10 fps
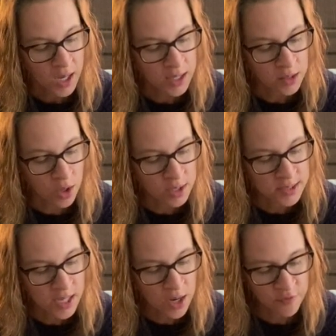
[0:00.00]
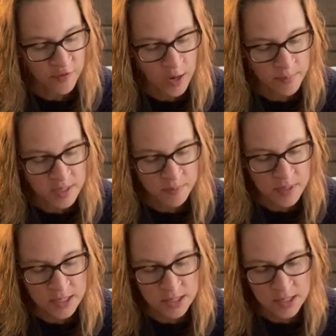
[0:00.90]
I lost count of how many
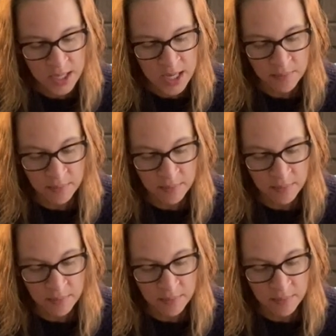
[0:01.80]
pieces I ate